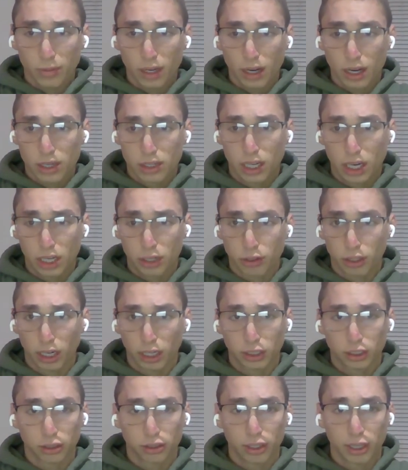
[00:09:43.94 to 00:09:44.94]
See,
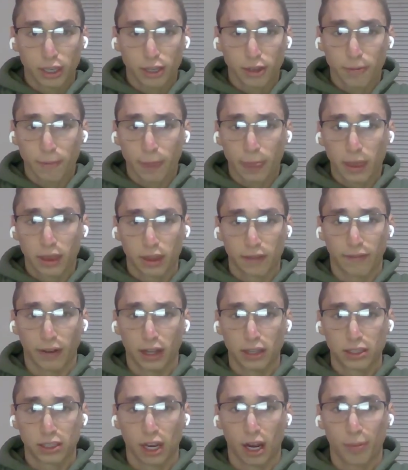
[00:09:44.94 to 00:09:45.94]
traditionally,
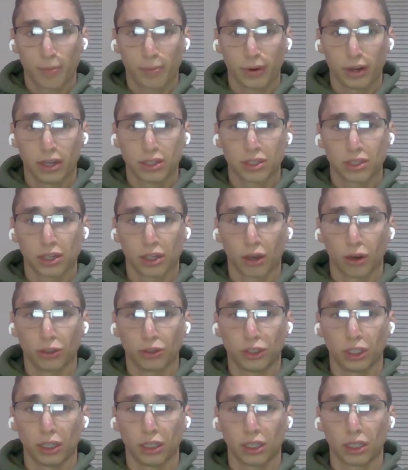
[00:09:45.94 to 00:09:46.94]
defense companies
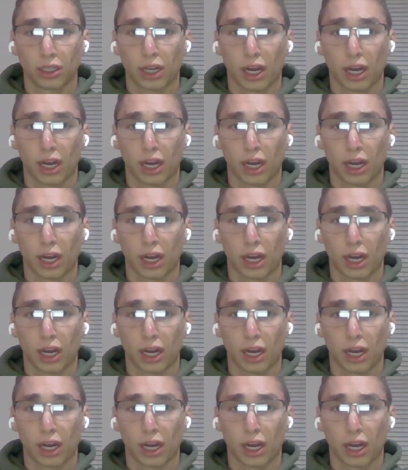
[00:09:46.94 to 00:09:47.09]
negotiate